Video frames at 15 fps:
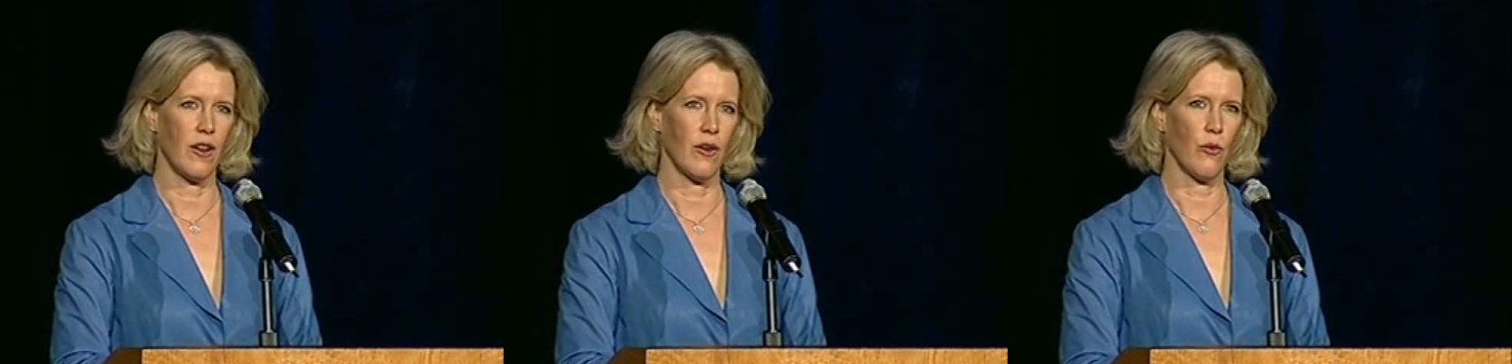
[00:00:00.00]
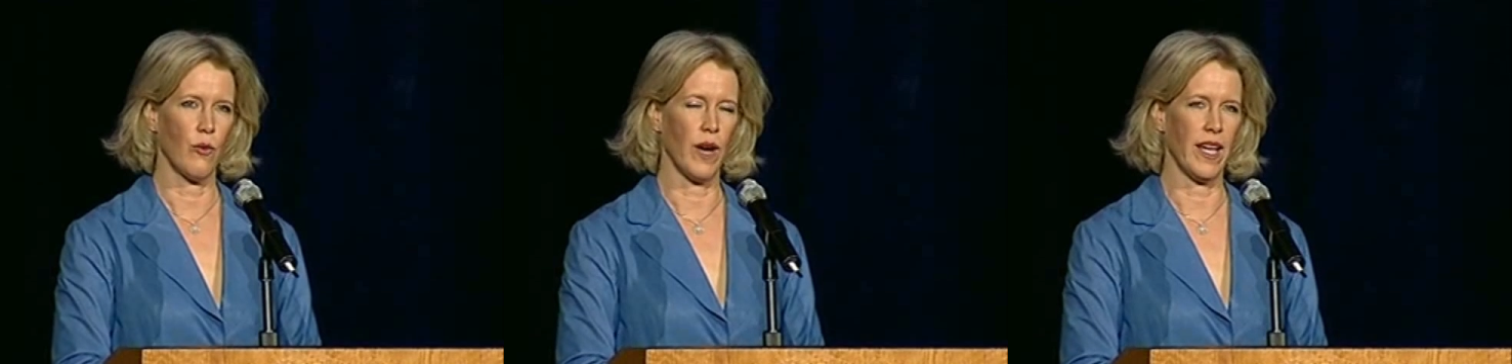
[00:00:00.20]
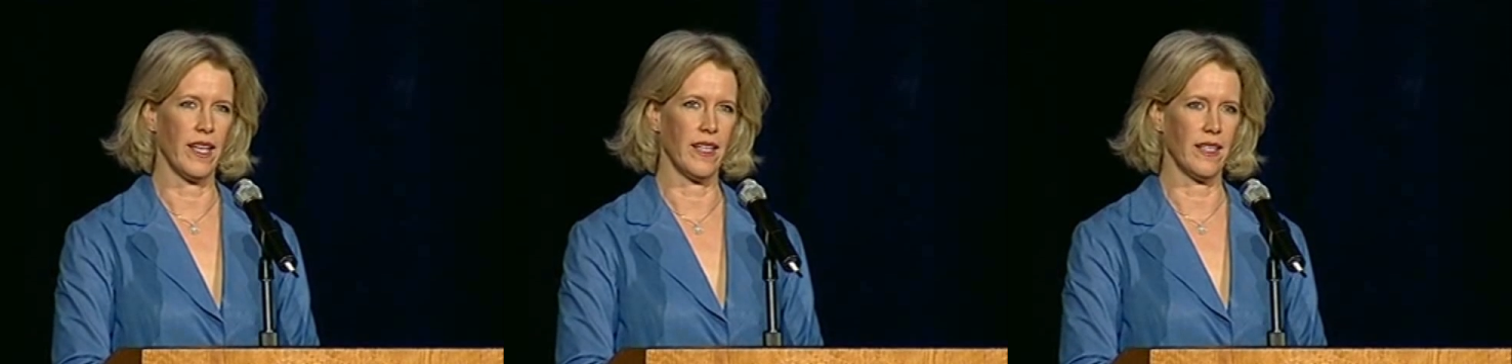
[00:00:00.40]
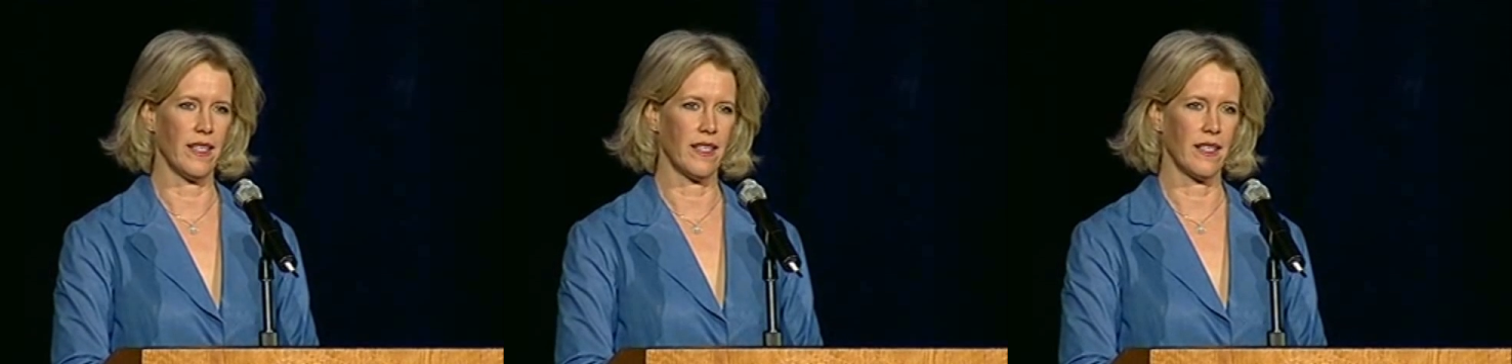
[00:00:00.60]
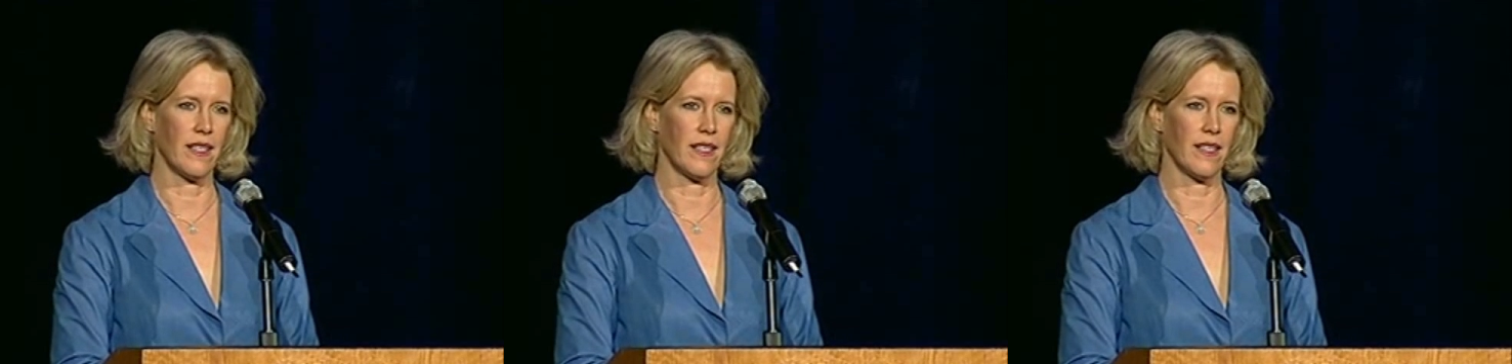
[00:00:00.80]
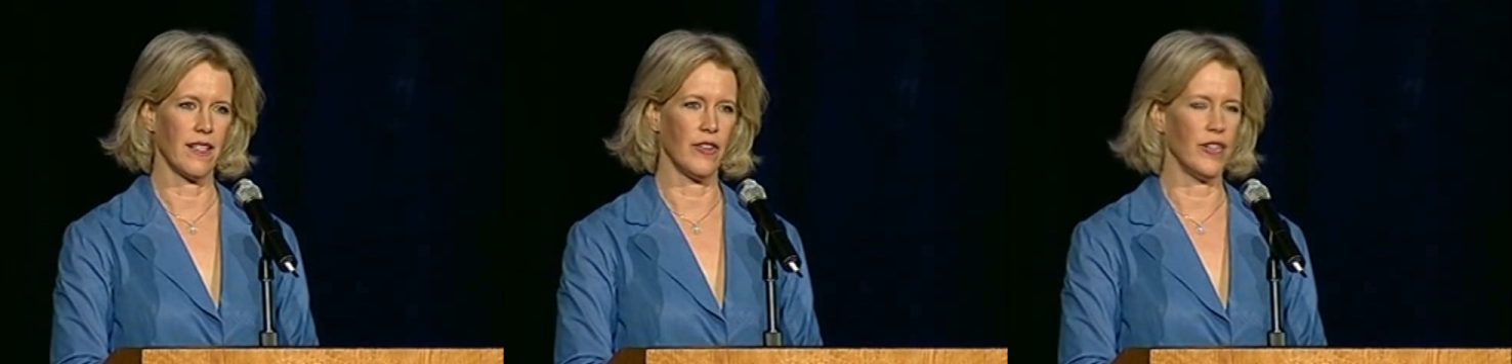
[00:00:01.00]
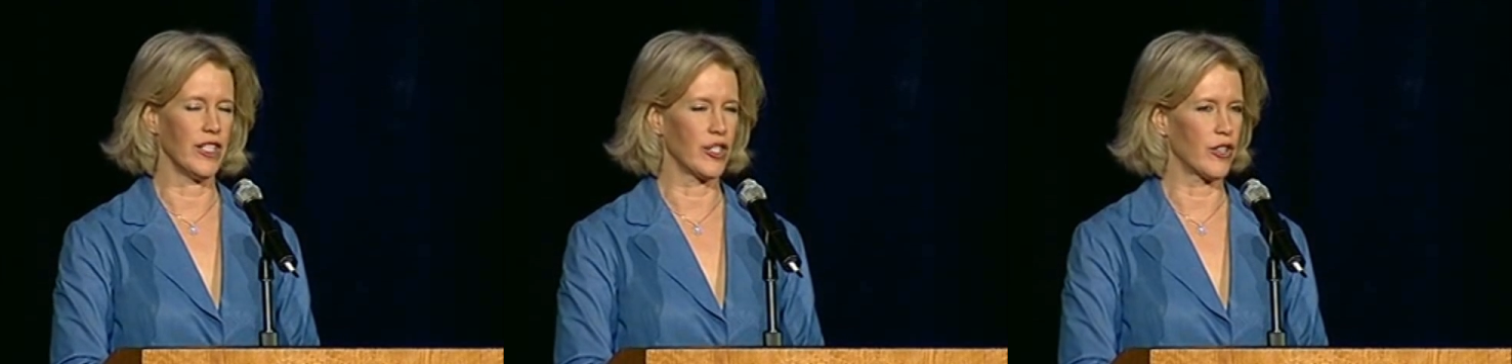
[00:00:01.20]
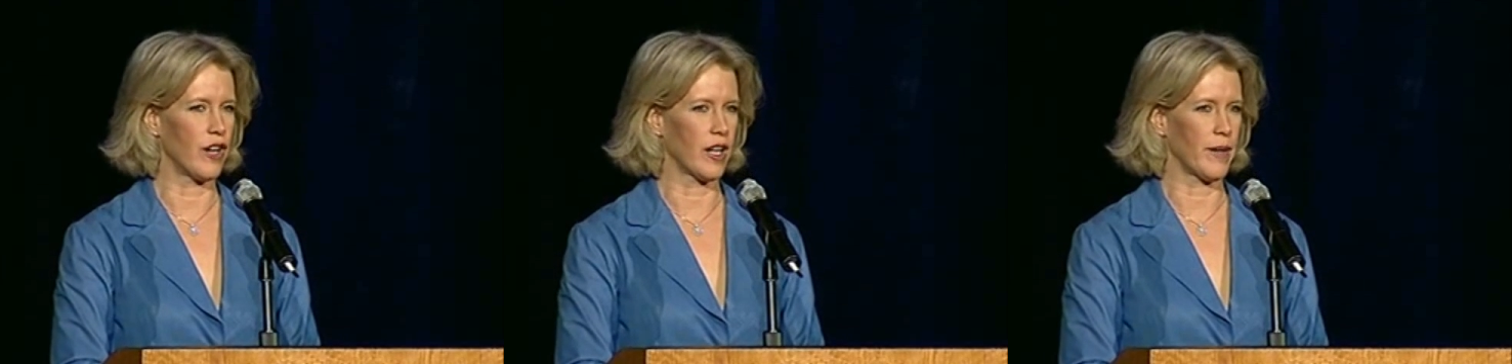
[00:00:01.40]
when you need
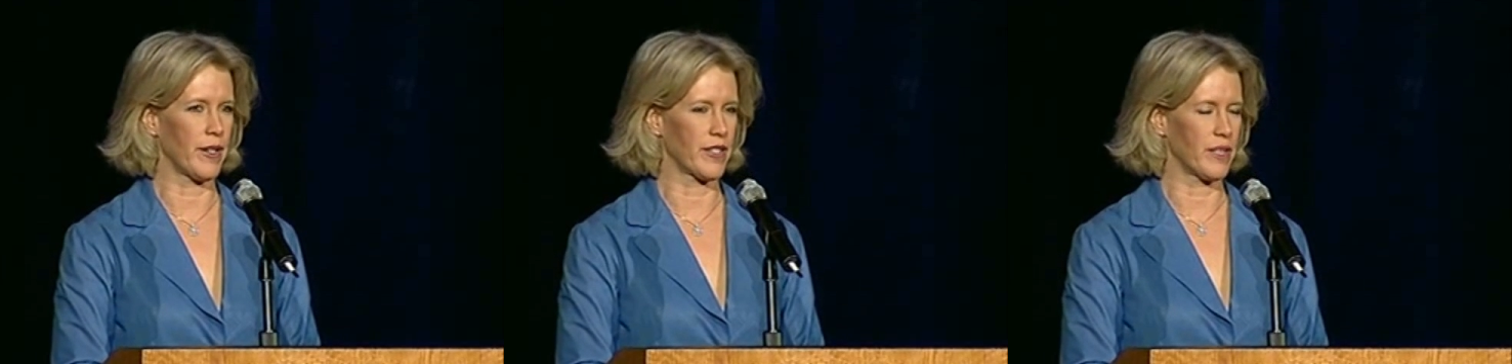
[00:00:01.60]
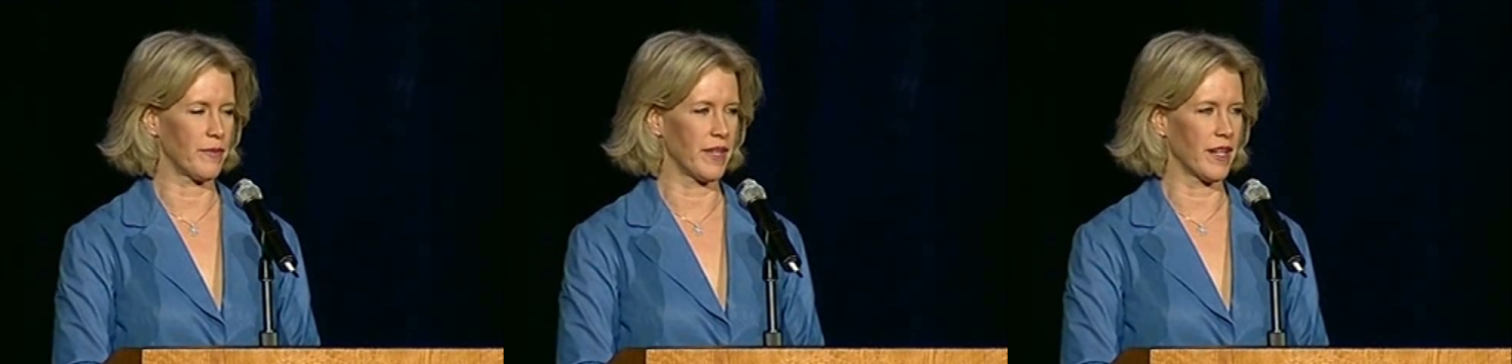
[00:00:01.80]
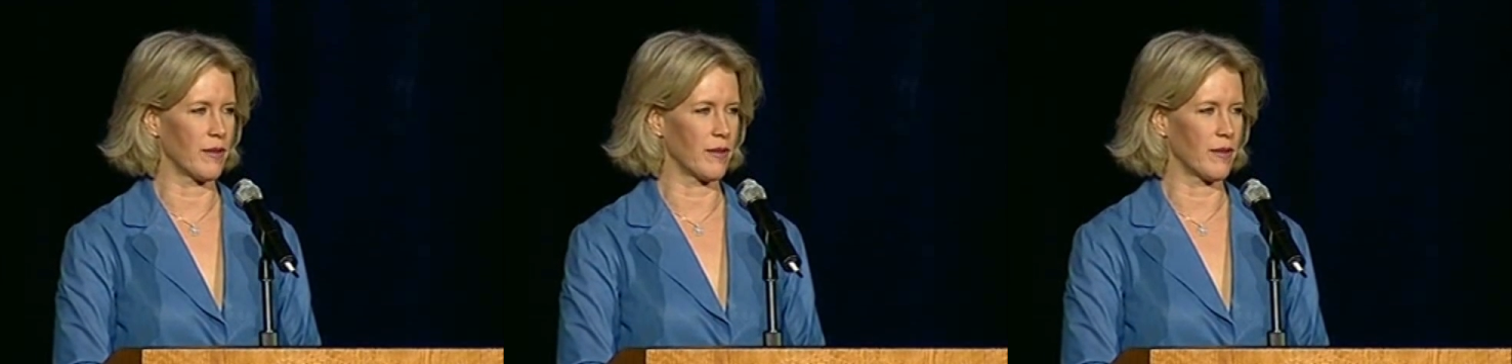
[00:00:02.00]
to talk about something